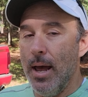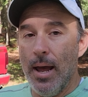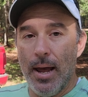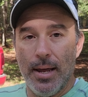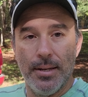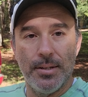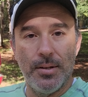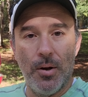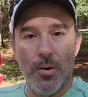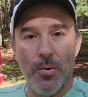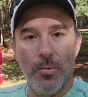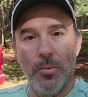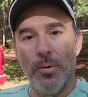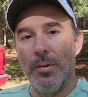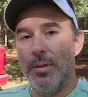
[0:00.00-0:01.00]
And
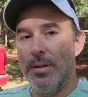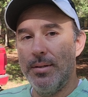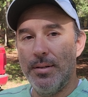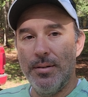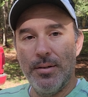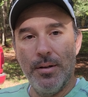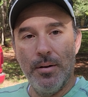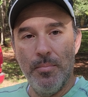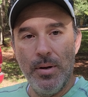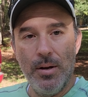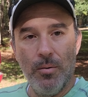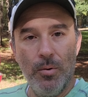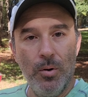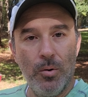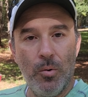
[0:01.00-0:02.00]
so this is going to be a
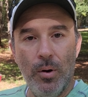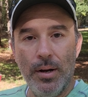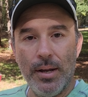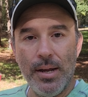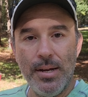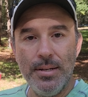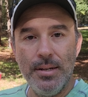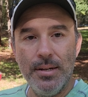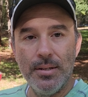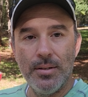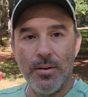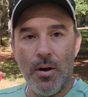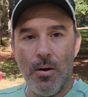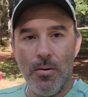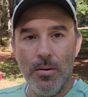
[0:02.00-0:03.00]
real quick, easy
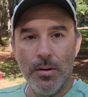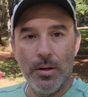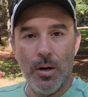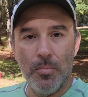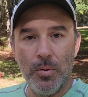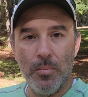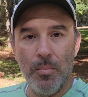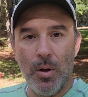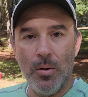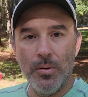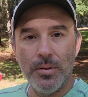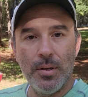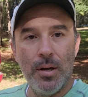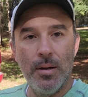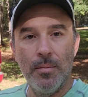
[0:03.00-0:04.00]
install. A couple of
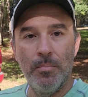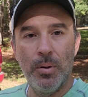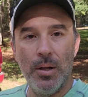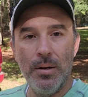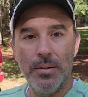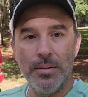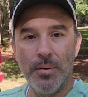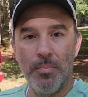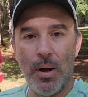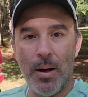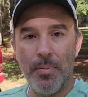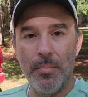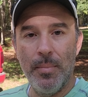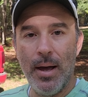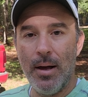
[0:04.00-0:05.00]
bolts, plugs, pop
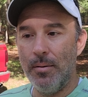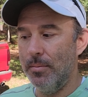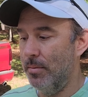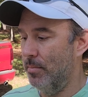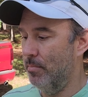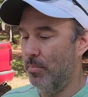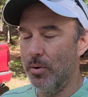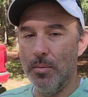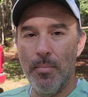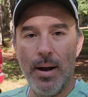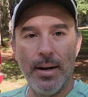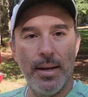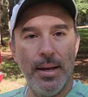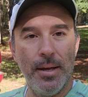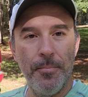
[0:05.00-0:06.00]
them out, put them
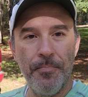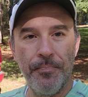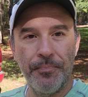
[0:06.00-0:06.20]
back in.